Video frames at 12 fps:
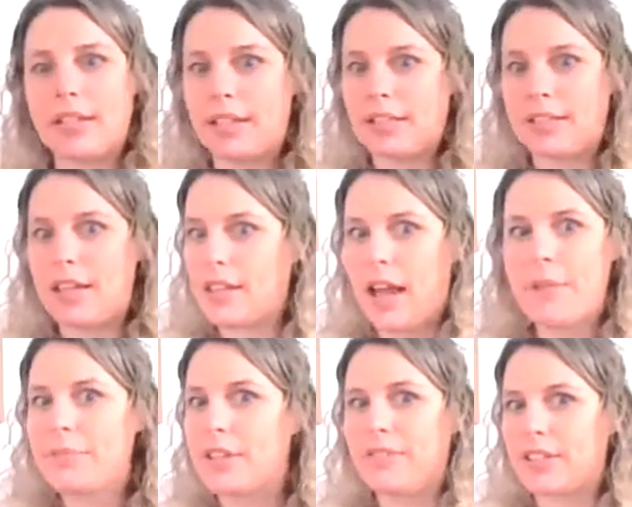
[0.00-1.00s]
yes,
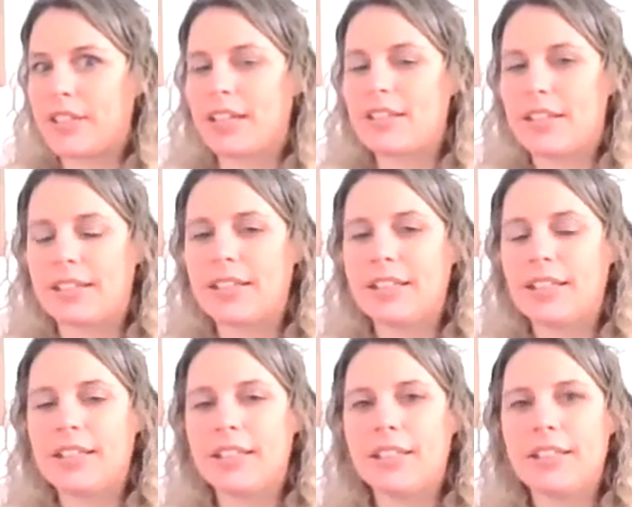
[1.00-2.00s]
absolutely. I might have
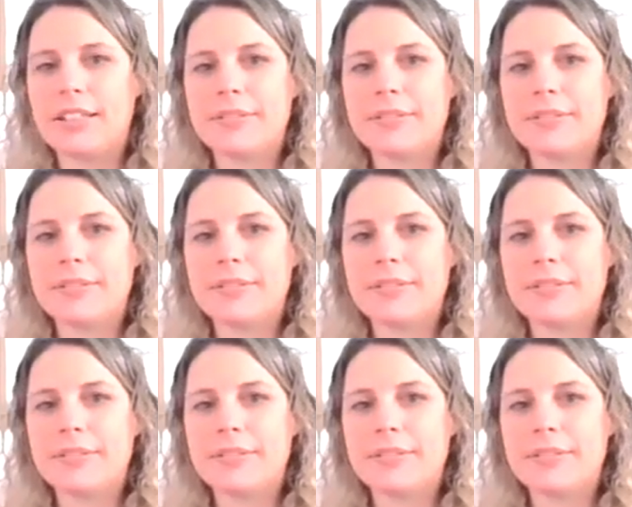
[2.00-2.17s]
one